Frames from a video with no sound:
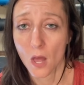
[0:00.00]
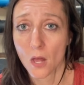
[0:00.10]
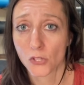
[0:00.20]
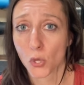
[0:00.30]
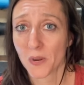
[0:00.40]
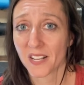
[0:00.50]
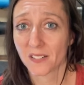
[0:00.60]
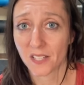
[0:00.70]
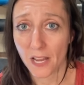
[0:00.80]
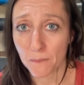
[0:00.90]
So an
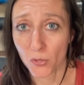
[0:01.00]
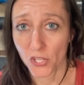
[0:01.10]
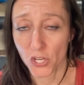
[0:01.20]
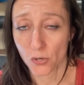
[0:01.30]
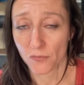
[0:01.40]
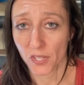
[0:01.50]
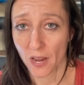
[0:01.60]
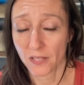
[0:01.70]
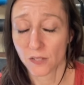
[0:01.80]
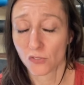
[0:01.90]
example here of the
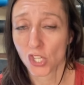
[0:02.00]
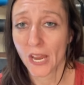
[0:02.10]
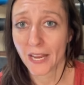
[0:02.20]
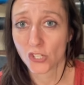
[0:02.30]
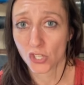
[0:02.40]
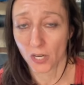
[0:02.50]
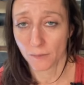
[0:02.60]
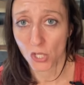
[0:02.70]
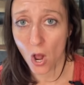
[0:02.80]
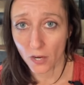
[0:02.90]
kinds of change that I'm
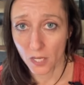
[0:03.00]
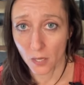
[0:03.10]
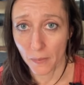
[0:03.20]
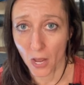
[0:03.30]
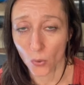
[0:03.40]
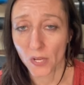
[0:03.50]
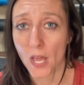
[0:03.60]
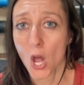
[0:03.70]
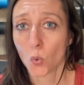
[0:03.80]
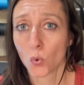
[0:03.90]
talking about
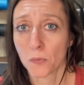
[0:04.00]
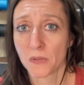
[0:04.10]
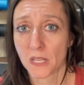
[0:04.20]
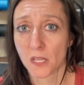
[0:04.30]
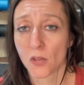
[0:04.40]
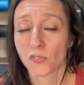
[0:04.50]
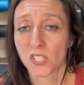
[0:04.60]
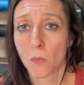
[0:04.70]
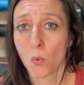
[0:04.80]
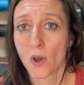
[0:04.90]
would be if
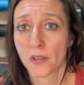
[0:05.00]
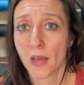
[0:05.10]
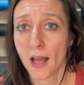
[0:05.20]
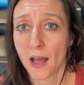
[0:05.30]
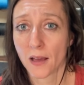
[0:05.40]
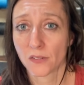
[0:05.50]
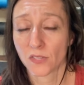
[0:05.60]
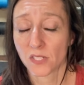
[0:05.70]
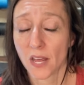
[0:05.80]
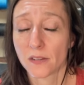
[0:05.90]
someone had
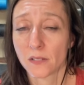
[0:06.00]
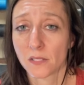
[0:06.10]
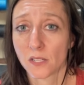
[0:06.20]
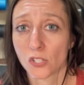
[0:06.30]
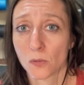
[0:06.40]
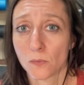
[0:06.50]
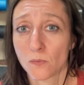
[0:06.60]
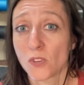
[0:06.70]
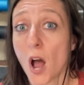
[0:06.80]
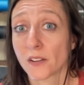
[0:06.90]
the tendency to
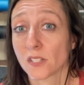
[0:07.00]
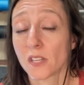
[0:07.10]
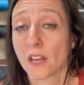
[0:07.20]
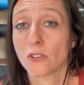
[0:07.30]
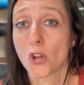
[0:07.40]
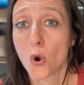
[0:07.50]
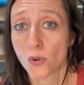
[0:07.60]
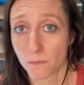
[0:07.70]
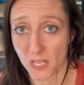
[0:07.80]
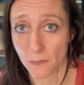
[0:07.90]
not say no
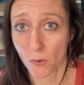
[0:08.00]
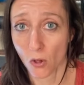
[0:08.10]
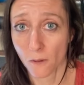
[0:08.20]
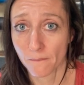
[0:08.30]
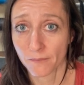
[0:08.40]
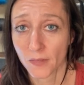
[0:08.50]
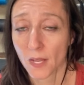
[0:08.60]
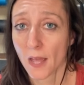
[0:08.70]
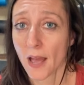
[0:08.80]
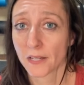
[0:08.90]
to people,
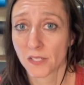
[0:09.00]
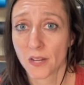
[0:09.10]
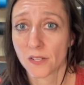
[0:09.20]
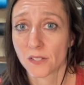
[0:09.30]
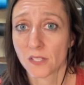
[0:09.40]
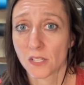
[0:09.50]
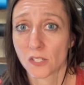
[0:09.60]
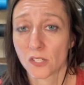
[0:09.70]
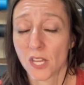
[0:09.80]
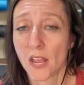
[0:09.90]
had a tendency
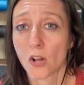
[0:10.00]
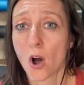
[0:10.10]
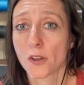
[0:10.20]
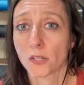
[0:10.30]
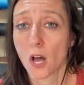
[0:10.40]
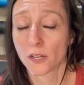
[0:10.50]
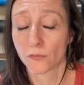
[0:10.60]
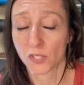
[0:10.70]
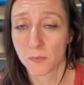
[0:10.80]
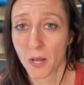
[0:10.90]
to take on a lot of
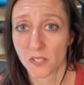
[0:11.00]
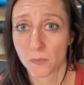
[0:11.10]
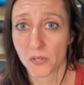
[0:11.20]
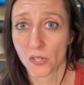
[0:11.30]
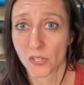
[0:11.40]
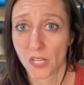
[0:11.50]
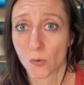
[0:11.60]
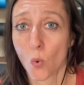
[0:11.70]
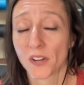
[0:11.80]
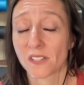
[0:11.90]
responsibility
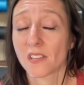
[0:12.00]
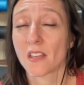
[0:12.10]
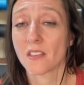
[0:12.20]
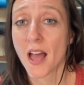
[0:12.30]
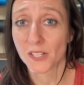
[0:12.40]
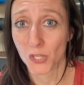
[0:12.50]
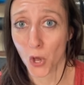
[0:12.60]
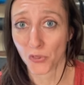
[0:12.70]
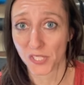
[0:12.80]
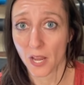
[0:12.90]
and want to say yes
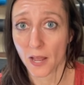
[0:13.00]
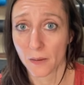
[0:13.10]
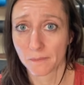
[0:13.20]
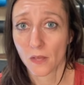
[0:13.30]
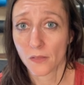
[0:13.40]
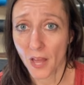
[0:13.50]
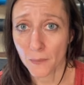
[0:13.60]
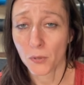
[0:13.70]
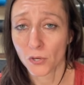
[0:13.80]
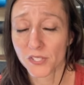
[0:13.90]
all the time,
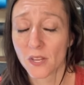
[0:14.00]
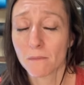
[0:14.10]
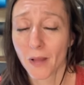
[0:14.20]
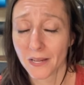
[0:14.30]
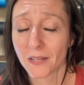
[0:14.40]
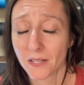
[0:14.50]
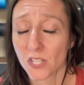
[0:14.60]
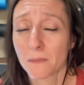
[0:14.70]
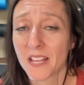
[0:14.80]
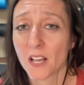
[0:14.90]
that person might need
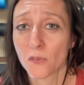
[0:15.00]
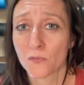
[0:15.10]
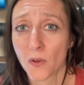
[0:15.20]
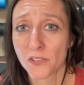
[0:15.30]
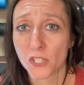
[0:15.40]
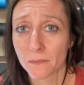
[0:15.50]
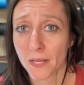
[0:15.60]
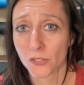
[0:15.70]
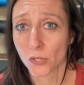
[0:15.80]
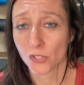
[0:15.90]
to make a
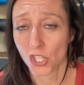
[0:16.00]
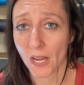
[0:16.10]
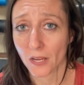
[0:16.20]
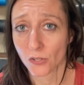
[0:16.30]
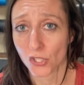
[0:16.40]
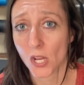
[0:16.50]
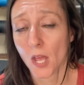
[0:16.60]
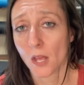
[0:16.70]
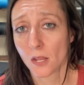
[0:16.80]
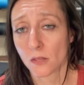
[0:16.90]
fundamental change
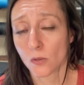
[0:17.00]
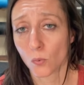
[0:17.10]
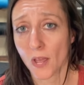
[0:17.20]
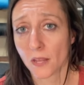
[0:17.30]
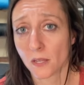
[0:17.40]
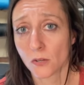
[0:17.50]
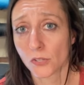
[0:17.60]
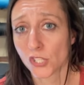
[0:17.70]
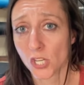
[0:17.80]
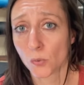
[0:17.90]
in the way he or
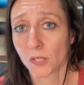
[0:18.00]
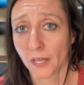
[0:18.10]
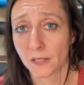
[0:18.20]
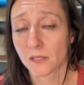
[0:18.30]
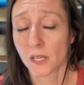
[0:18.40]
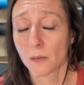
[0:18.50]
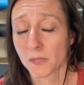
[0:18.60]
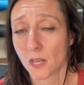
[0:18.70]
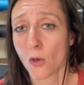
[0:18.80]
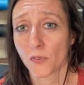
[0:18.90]
she relates to
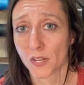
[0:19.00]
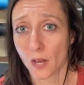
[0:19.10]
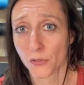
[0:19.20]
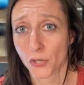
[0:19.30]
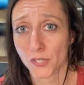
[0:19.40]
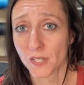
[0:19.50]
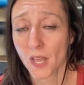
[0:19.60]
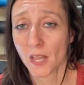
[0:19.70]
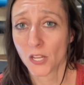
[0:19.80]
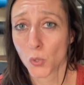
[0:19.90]
himself and others
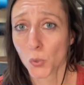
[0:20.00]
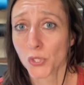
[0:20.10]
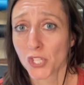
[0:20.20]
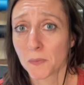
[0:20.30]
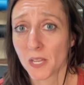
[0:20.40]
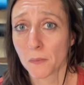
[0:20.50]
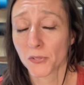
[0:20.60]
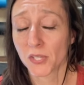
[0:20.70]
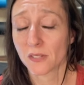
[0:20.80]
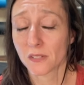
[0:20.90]
in order to be able
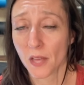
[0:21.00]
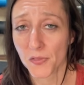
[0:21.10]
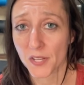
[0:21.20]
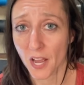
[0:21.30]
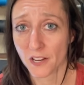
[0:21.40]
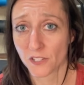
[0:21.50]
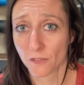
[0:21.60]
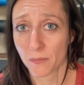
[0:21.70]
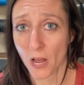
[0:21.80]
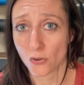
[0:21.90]
to set the kind
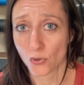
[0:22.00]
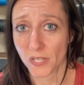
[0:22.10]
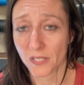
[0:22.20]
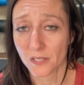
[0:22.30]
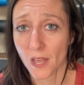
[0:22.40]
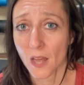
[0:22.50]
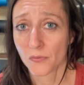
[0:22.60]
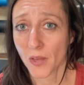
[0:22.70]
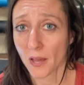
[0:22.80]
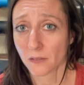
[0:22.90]
of boundaries
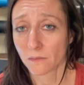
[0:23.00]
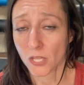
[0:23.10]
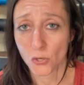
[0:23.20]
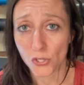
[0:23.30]
that he or